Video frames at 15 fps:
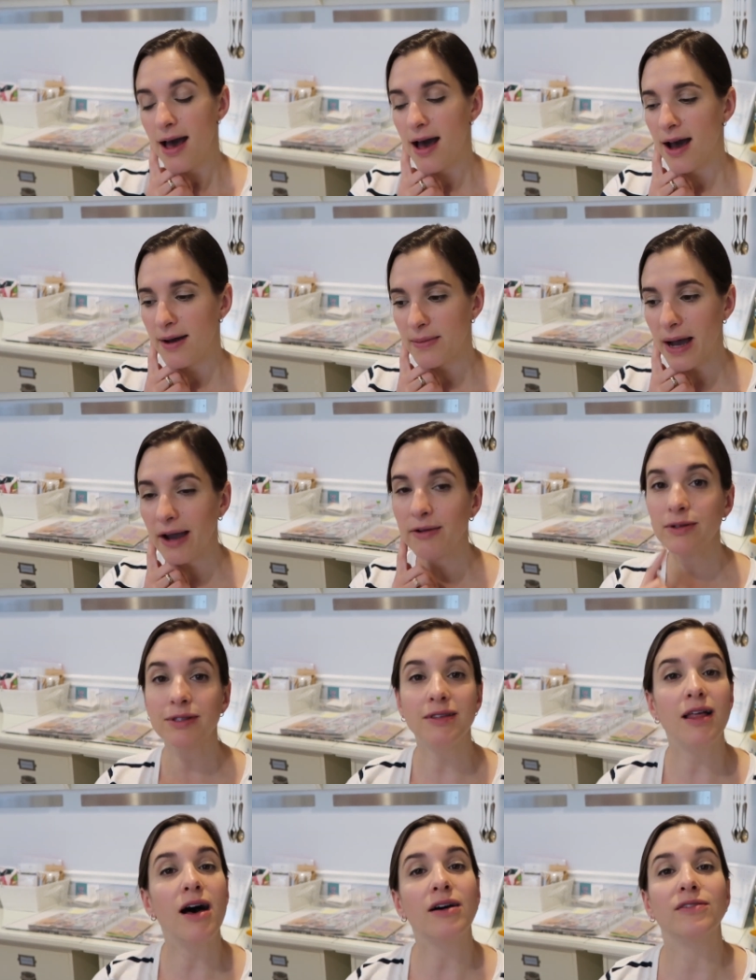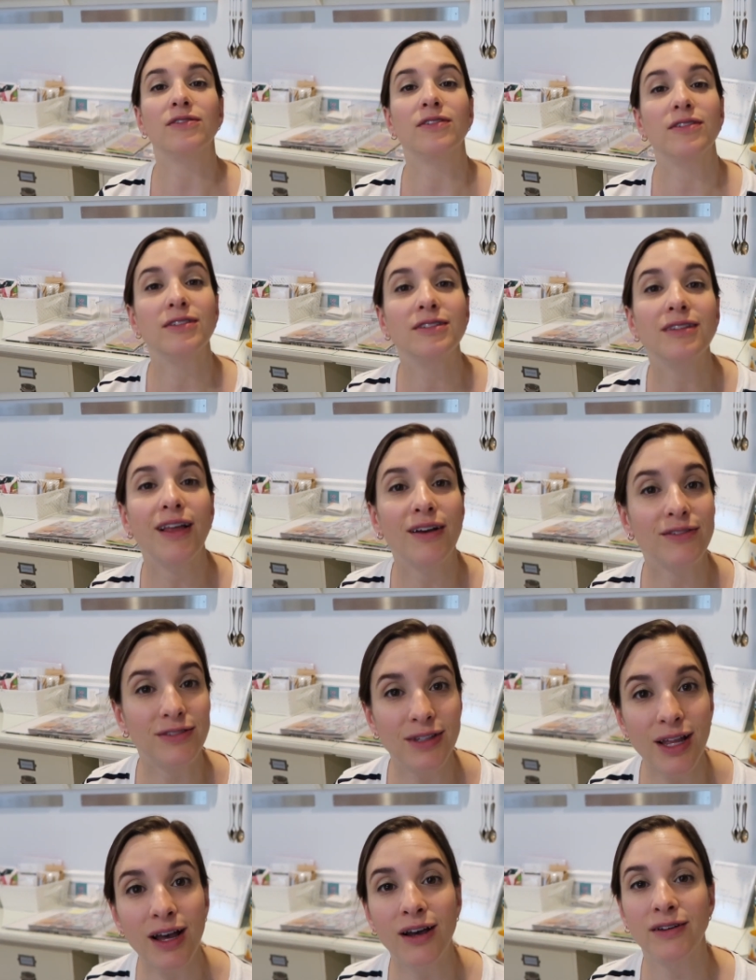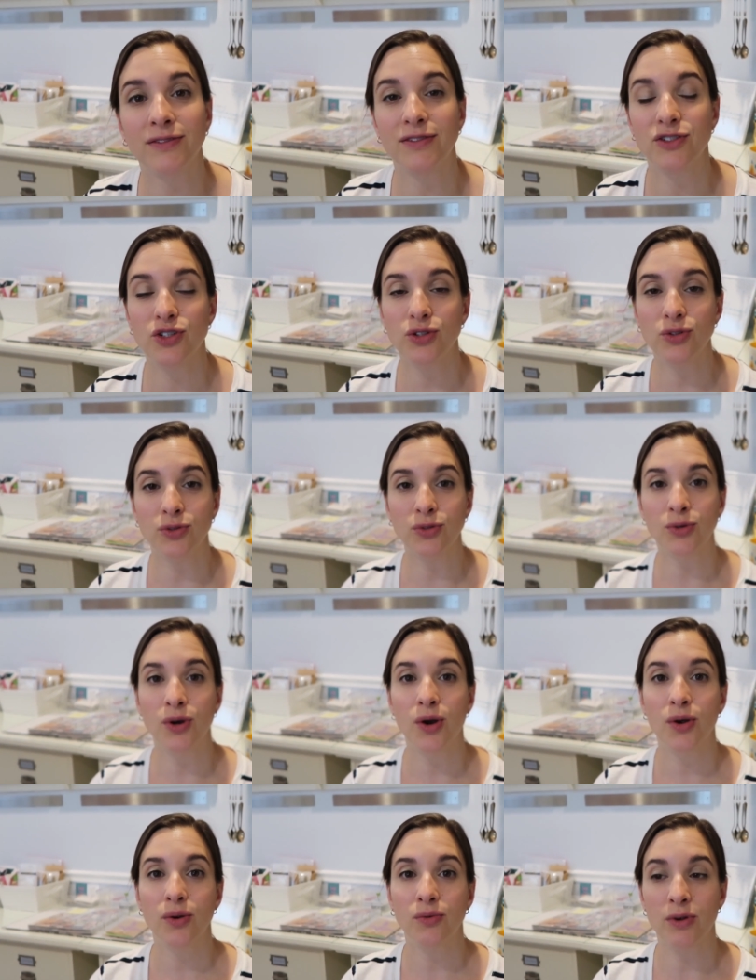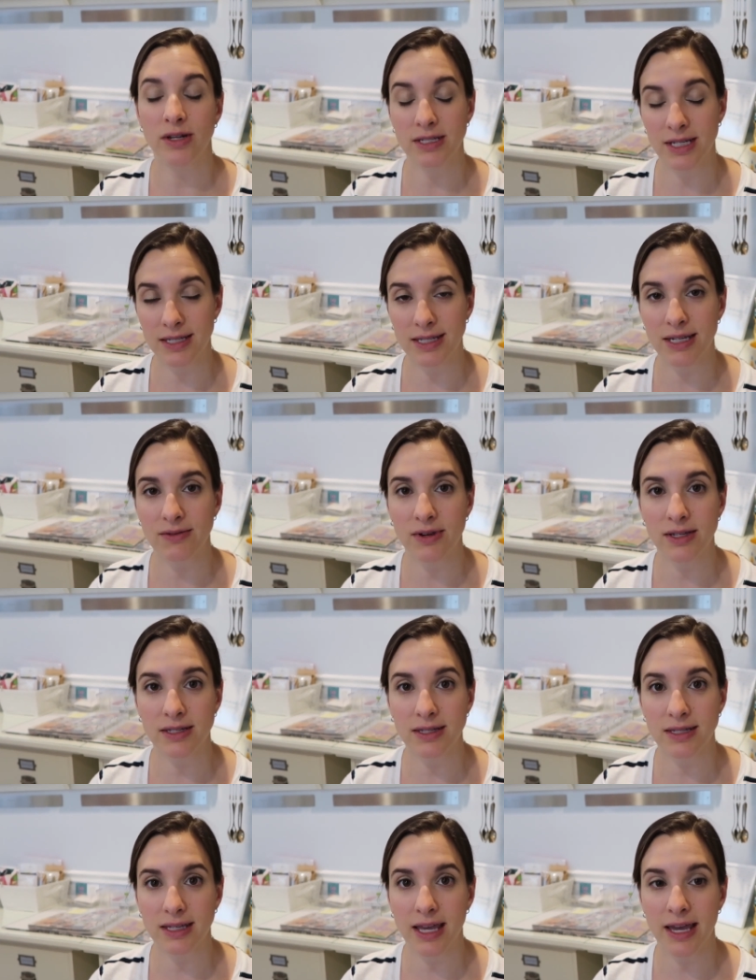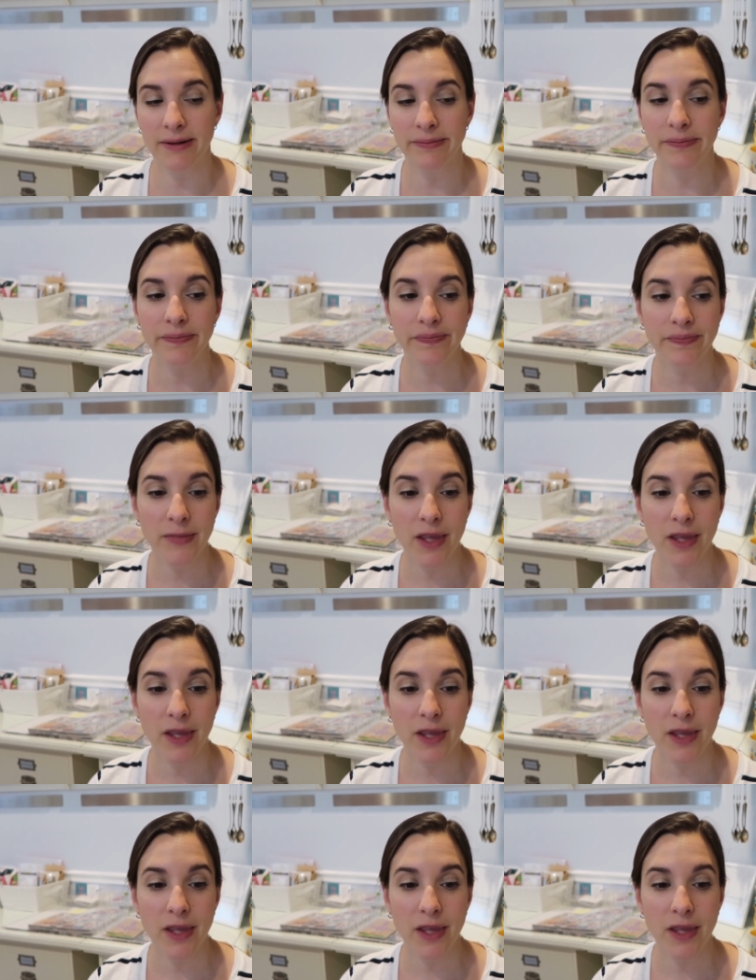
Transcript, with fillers: Um, I would love, love, love to run Disney races again.